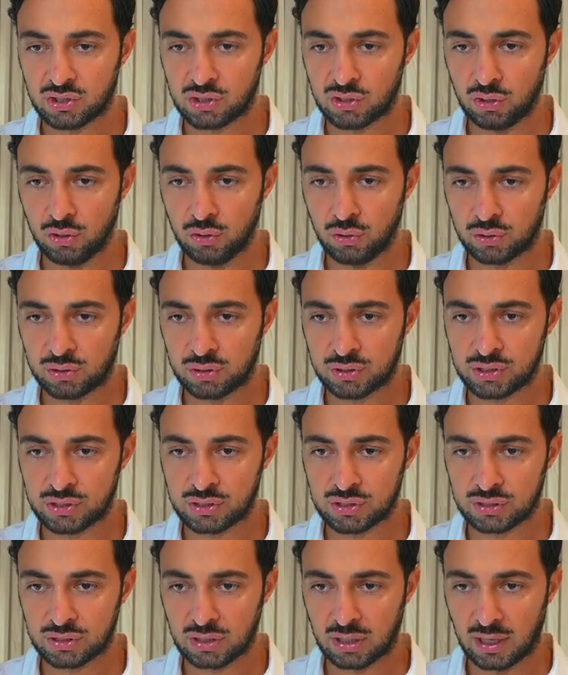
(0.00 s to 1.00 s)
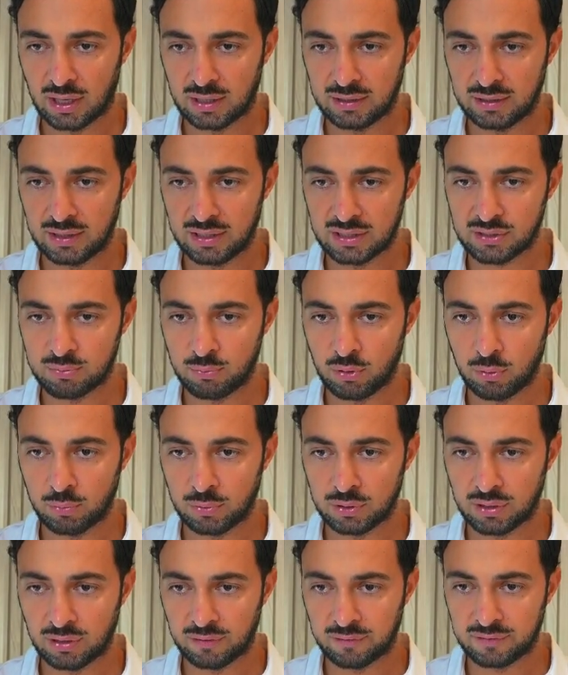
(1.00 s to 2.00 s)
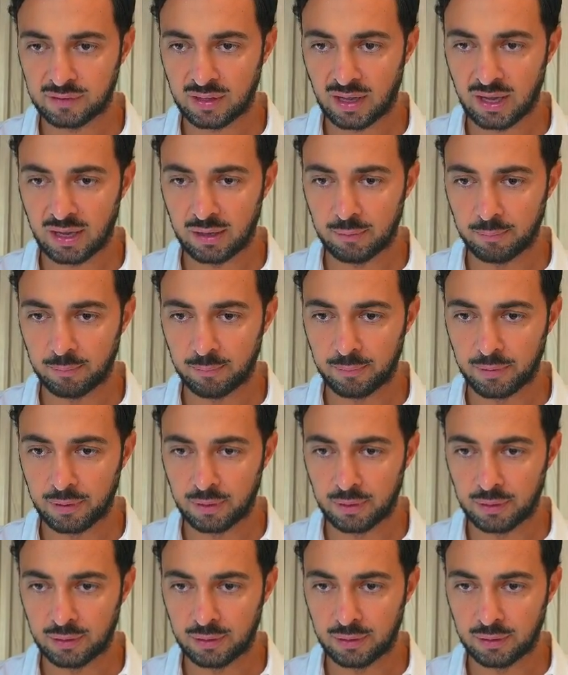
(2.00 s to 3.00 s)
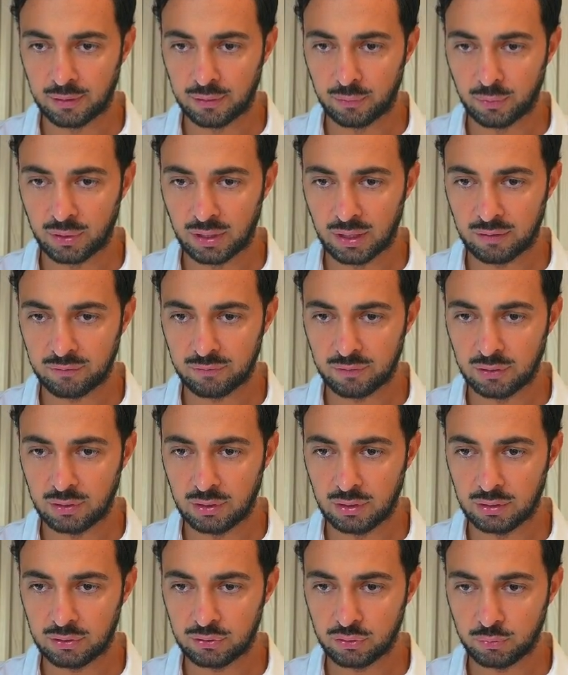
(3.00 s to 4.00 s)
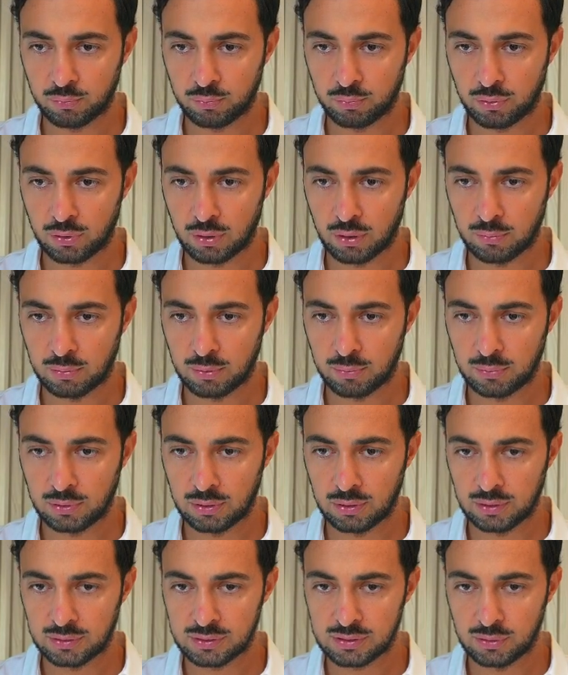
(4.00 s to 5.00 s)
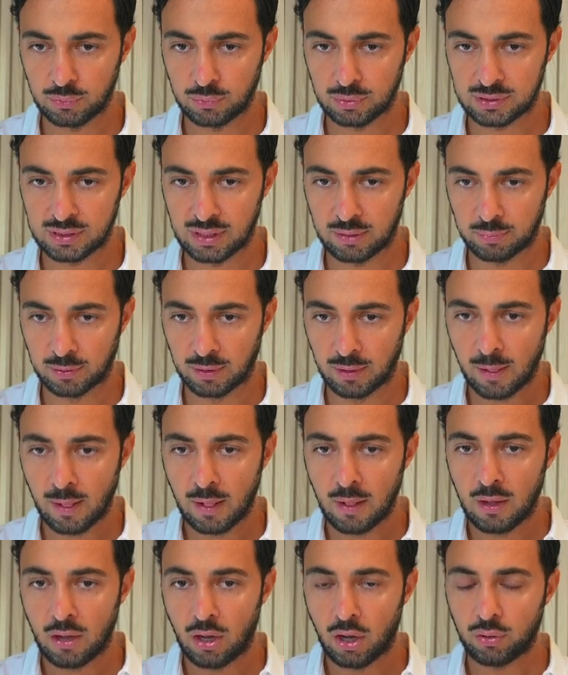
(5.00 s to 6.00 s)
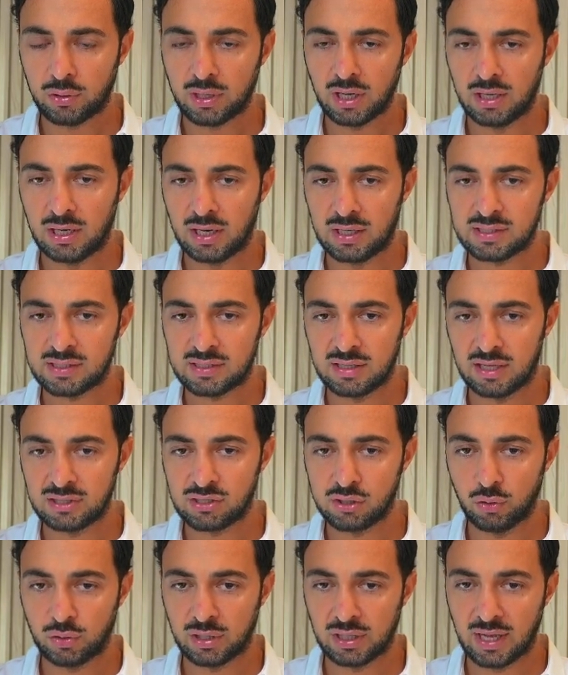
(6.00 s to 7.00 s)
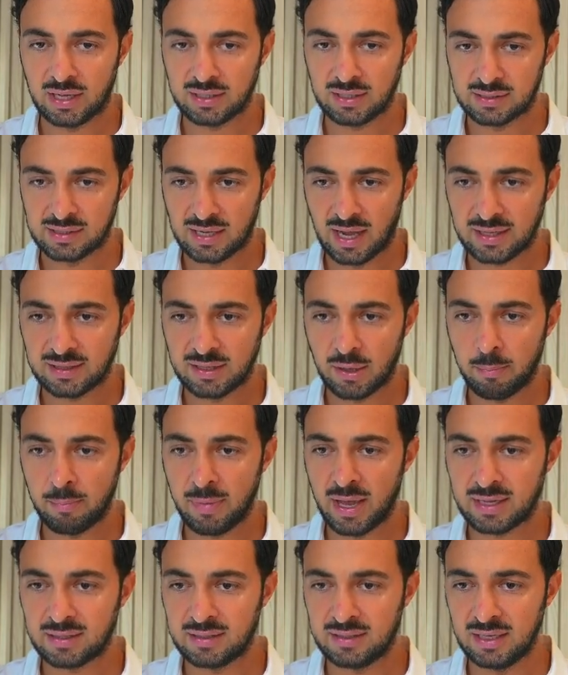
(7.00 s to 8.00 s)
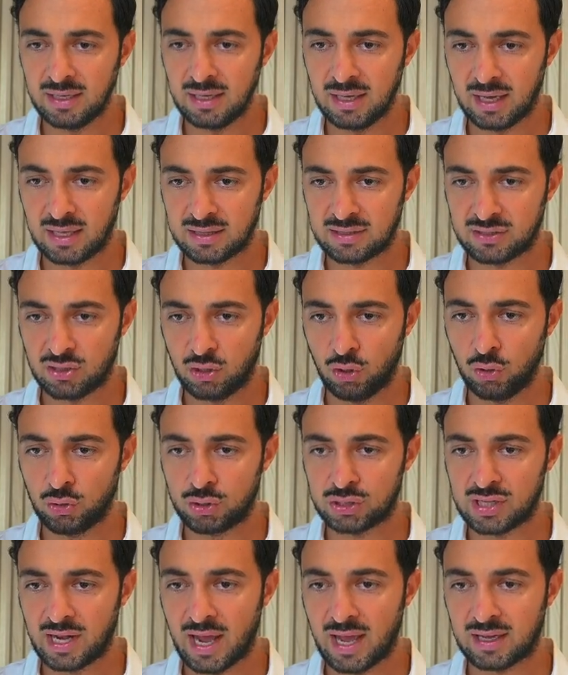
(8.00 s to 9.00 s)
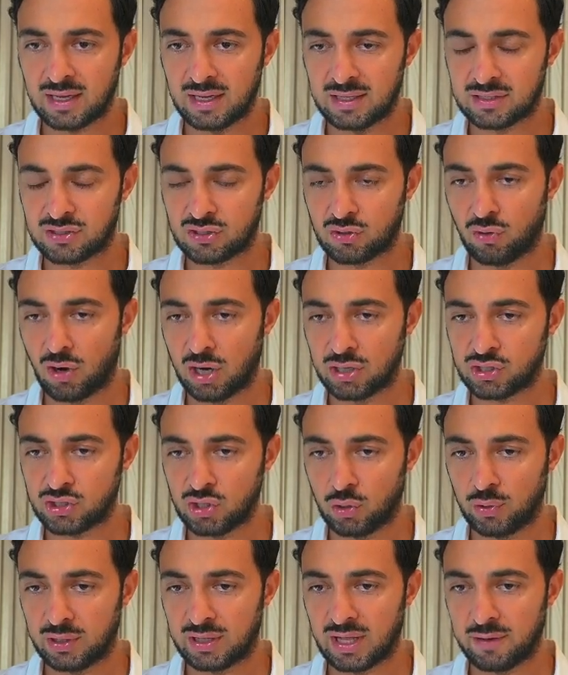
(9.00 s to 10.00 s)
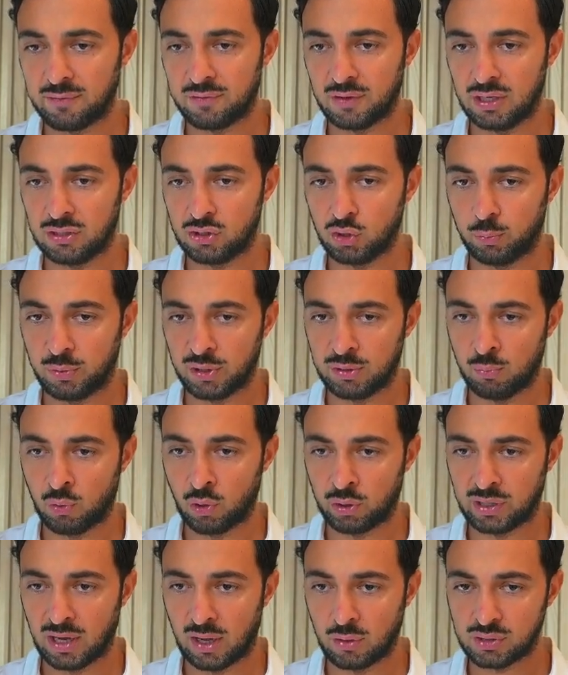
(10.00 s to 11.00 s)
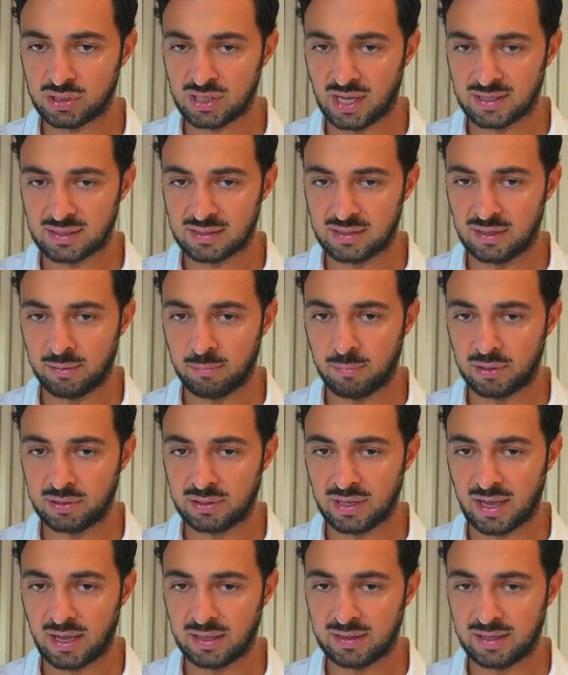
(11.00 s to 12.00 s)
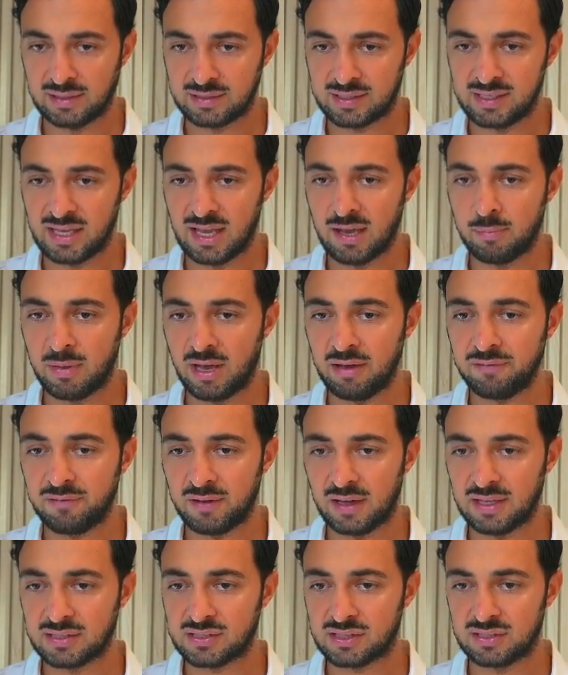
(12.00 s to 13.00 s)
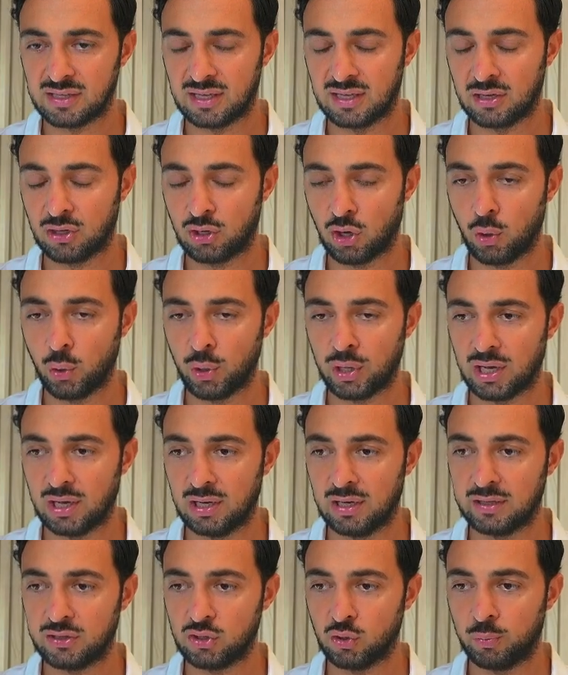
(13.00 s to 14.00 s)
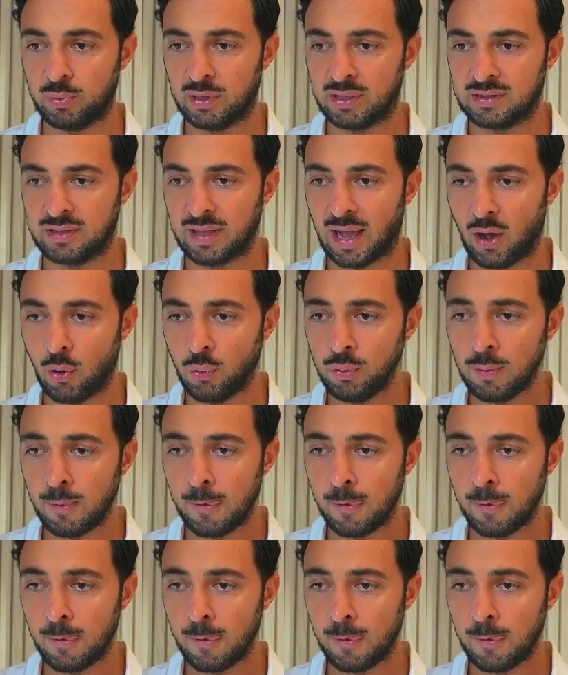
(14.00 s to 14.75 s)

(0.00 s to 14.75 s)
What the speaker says: looks at this moment of time. We have a little problem here. Let's see what's happened. Okay, let's look at like this. Like the MACD, it looks like it's crossed, so it have a little bit more downsides. The CMF is going a little bit down,